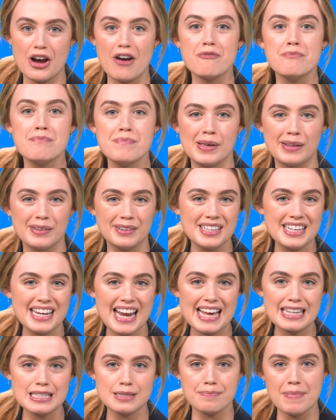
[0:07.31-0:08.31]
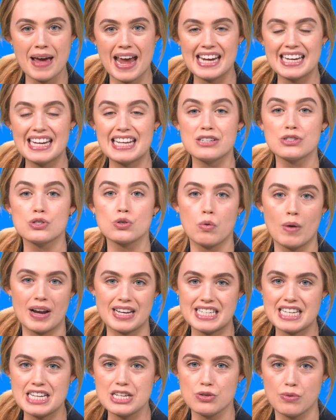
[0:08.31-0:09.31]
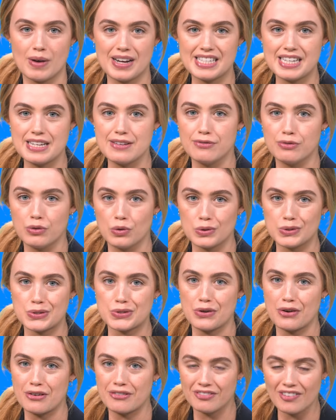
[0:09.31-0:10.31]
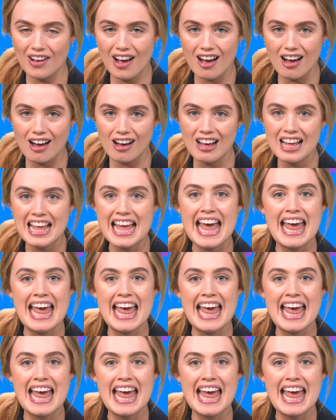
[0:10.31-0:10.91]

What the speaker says: of millionaires made in 2024 so far,